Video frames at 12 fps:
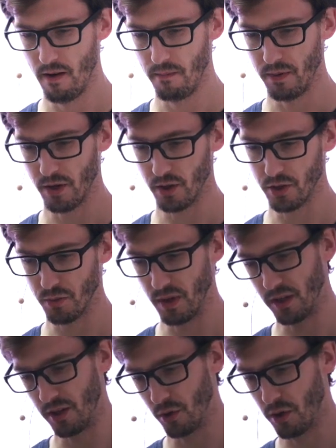because, well,
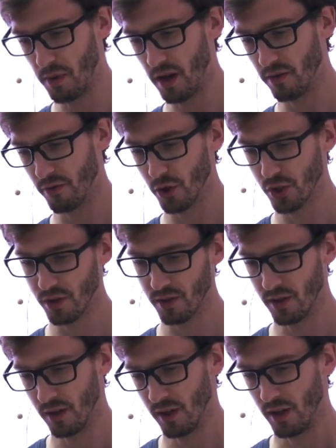new Kibana version.
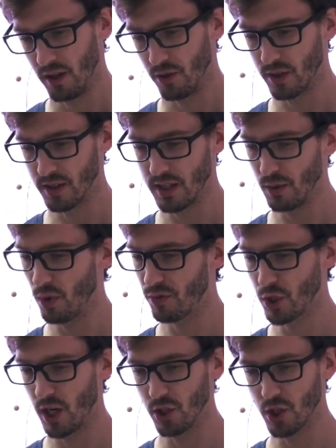You can see we've
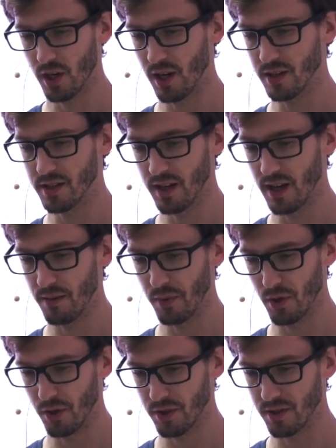changed the colors again
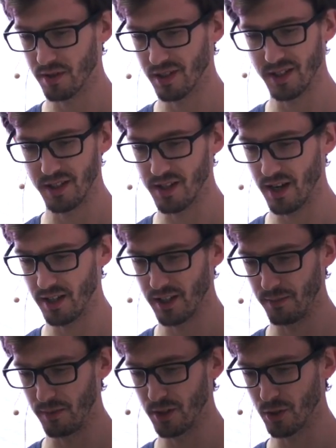because the design
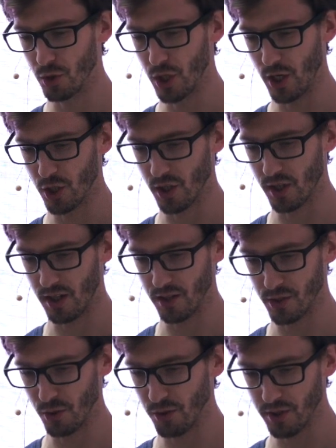team needs to change the
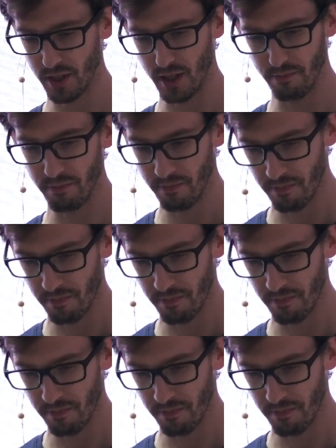colors all the time.